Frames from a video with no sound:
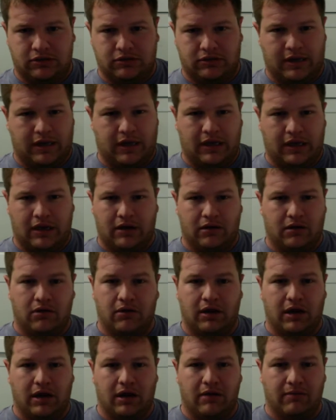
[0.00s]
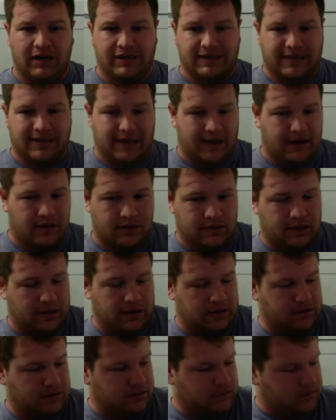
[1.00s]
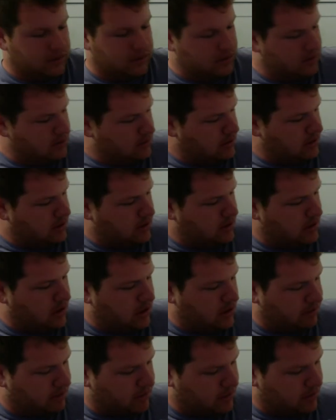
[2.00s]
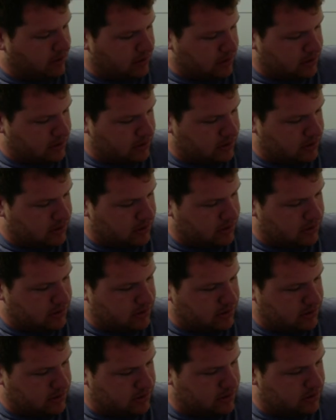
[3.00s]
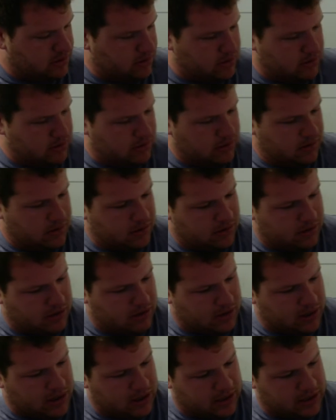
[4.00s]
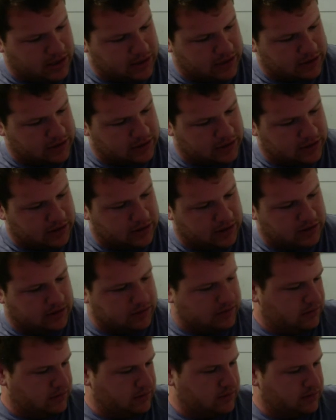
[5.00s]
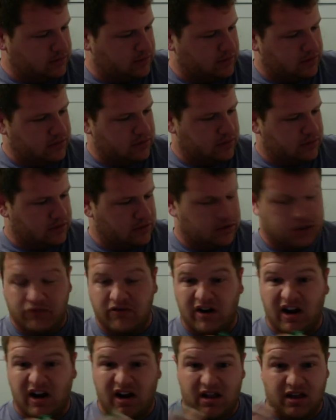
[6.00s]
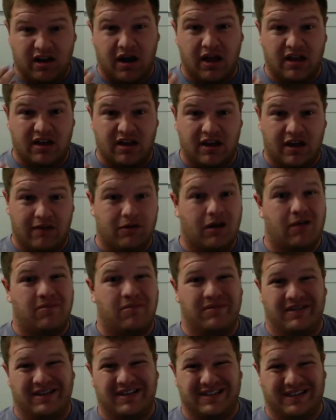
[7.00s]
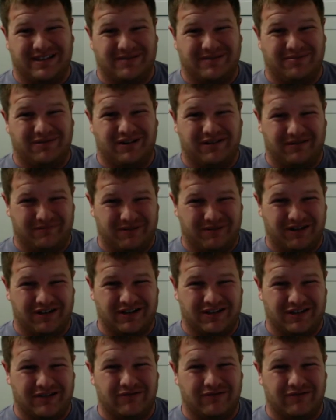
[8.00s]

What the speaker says: I don't know, anime style, I don't know. And then I put little eyelashes on it, directly on the eyeball because that's pretty much